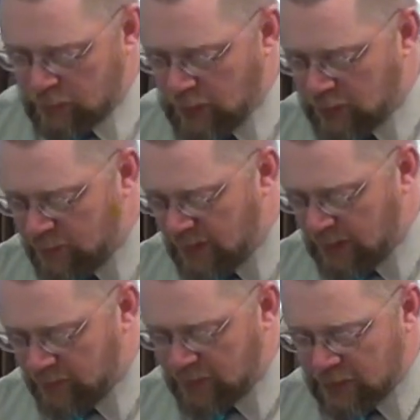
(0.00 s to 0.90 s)
God's big
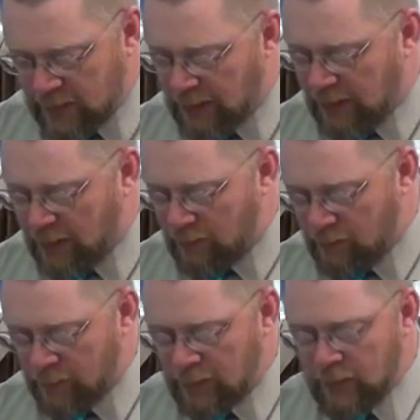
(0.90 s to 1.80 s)
enough to take care of
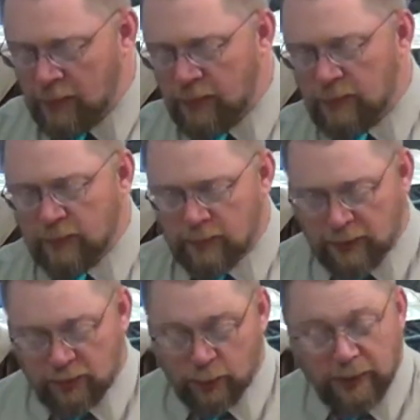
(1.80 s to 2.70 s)
them.
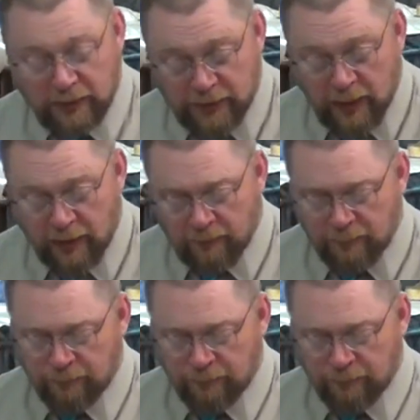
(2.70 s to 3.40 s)
That's what he's saying.